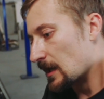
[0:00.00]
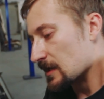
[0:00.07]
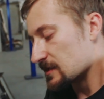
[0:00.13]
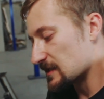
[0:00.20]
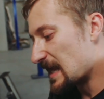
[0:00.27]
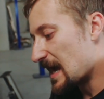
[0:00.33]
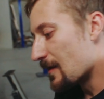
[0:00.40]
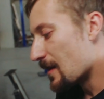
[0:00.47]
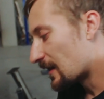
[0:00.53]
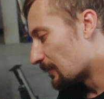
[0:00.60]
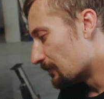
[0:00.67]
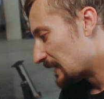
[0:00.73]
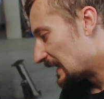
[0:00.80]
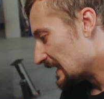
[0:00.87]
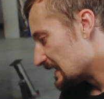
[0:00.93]
So now I
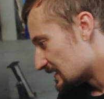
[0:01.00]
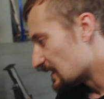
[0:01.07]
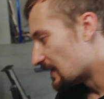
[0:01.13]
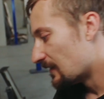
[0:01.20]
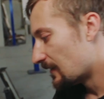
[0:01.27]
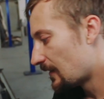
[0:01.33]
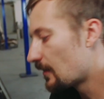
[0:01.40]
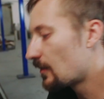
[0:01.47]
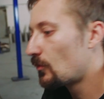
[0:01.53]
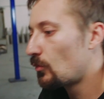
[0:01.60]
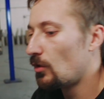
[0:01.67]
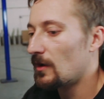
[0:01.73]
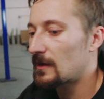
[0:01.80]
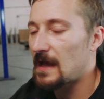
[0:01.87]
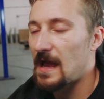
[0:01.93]
can begin to
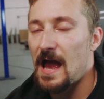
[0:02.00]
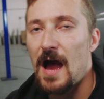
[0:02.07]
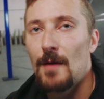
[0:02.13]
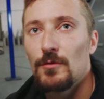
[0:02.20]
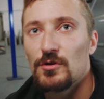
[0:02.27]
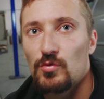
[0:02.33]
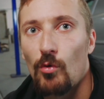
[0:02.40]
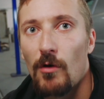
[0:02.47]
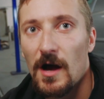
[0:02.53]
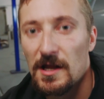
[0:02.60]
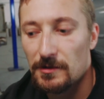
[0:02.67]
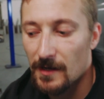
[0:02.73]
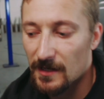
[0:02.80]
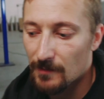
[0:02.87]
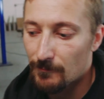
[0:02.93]
work out how much
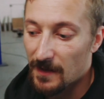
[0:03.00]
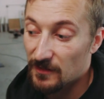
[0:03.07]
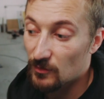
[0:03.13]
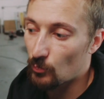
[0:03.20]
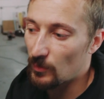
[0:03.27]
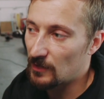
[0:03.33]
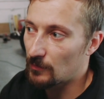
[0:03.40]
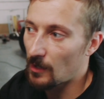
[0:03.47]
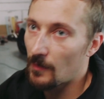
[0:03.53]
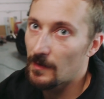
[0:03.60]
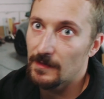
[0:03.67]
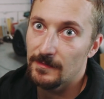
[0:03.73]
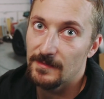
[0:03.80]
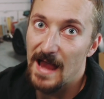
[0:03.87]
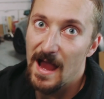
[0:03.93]
wider I can make the wheel
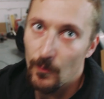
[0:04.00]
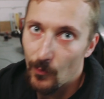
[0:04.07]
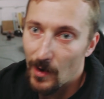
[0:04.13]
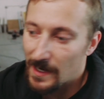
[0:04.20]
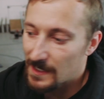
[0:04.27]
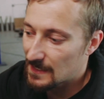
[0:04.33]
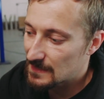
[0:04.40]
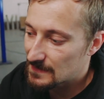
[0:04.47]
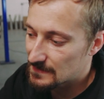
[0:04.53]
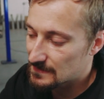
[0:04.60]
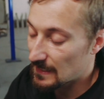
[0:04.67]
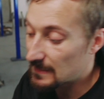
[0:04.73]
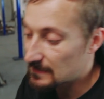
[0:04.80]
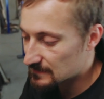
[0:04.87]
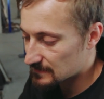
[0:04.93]
going that way
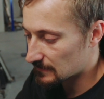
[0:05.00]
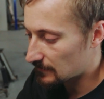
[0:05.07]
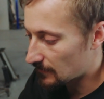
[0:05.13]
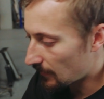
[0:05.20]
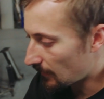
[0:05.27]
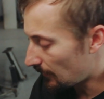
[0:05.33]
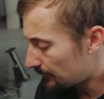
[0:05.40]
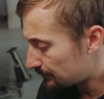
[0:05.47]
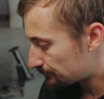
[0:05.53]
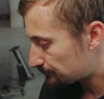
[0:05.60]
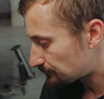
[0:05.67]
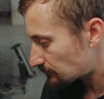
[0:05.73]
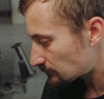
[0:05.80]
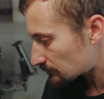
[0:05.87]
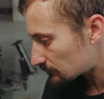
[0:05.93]
into the car.
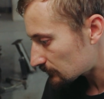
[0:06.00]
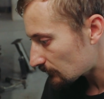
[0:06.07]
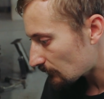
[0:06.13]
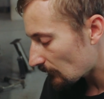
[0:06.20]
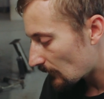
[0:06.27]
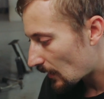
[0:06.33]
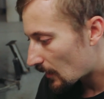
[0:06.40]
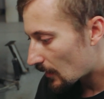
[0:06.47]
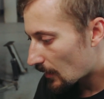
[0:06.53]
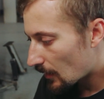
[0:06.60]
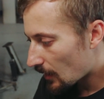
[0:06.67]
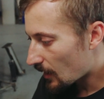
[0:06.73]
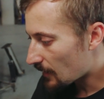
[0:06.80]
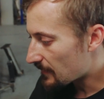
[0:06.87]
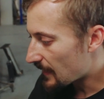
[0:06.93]

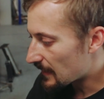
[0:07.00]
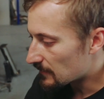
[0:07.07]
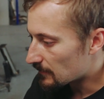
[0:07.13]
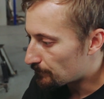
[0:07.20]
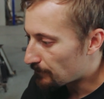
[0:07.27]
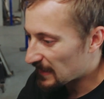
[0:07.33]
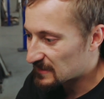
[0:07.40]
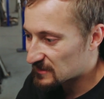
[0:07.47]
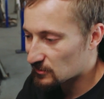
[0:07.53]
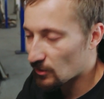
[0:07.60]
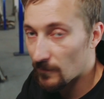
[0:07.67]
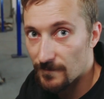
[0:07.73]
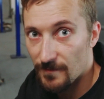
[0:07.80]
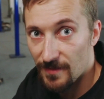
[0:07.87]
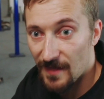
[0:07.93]
And then based
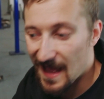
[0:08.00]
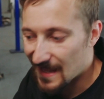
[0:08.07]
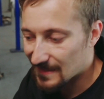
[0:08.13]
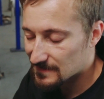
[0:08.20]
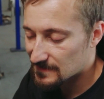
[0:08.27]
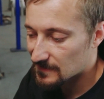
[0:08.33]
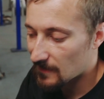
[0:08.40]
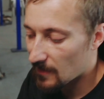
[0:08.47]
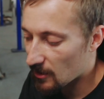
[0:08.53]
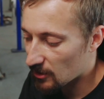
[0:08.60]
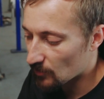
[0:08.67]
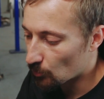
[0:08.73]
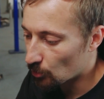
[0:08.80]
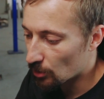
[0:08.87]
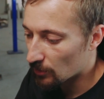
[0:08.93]
off that, I
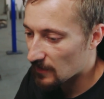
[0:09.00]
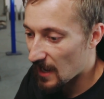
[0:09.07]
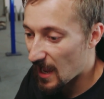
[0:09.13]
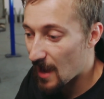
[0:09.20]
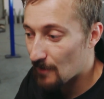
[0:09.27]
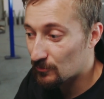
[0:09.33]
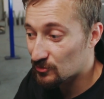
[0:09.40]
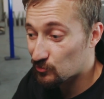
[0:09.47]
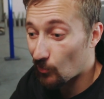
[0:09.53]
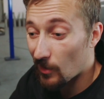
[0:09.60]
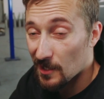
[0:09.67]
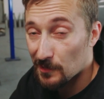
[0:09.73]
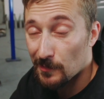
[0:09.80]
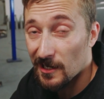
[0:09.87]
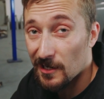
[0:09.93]
can work out how much
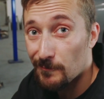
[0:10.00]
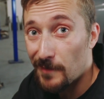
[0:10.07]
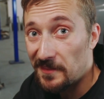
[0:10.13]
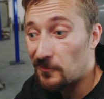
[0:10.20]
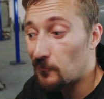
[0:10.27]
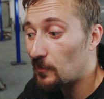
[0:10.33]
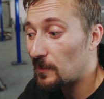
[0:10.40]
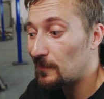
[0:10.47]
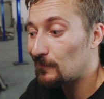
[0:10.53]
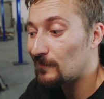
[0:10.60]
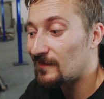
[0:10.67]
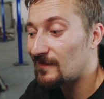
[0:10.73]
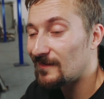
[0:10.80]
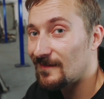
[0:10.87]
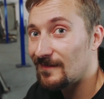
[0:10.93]
wider I can make the wheel
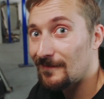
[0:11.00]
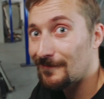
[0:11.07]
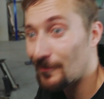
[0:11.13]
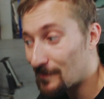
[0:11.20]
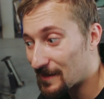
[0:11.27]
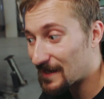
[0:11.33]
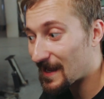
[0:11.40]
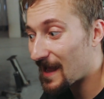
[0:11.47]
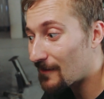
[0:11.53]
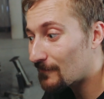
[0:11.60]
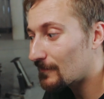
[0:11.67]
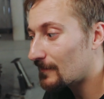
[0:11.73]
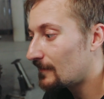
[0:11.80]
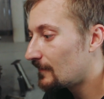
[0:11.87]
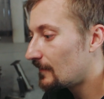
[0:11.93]
coming
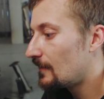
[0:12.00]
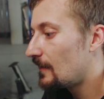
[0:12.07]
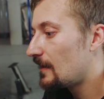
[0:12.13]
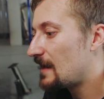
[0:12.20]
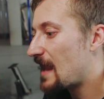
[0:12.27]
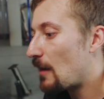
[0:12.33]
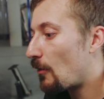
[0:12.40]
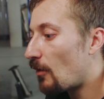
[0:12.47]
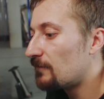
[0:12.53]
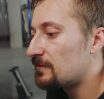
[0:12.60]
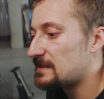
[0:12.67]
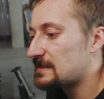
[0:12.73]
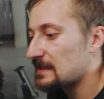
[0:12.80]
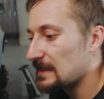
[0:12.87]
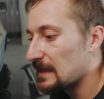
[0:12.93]
out. Now,
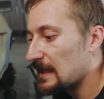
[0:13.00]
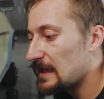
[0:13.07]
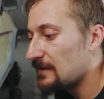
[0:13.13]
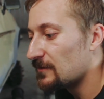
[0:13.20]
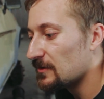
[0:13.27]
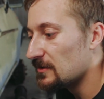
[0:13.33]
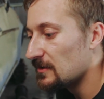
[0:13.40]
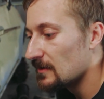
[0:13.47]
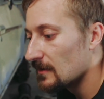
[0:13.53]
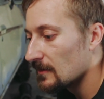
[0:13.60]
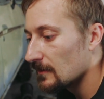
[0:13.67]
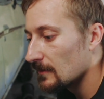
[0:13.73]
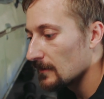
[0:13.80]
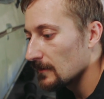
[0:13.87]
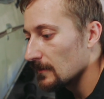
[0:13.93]
obviously, even
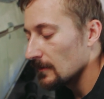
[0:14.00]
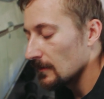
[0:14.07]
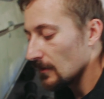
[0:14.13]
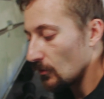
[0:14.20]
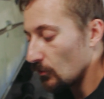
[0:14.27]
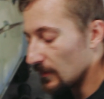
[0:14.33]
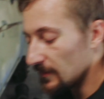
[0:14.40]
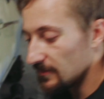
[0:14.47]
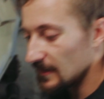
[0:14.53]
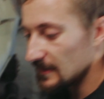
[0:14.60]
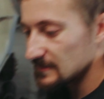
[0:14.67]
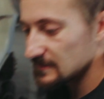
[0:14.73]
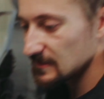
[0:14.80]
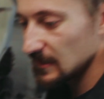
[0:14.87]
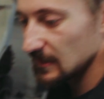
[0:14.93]
with this